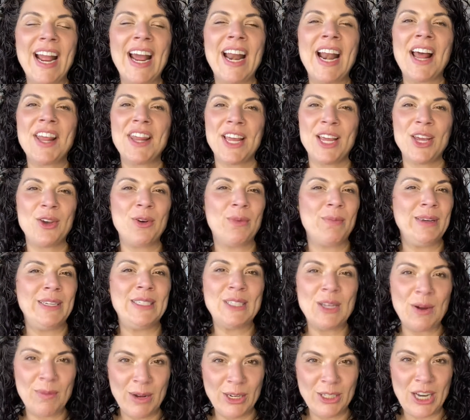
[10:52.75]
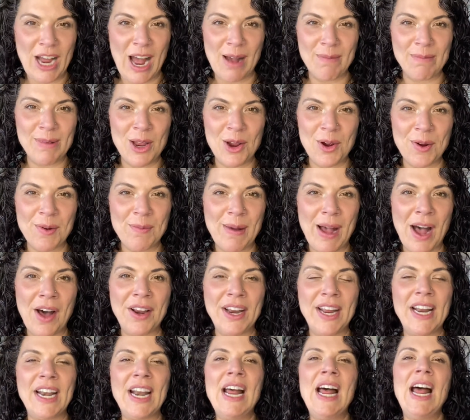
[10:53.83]
and I think you'll be so much happier about
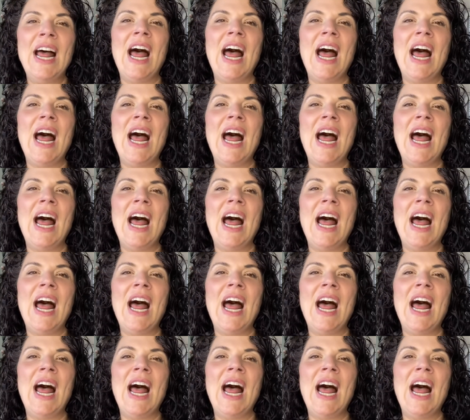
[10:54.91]
it.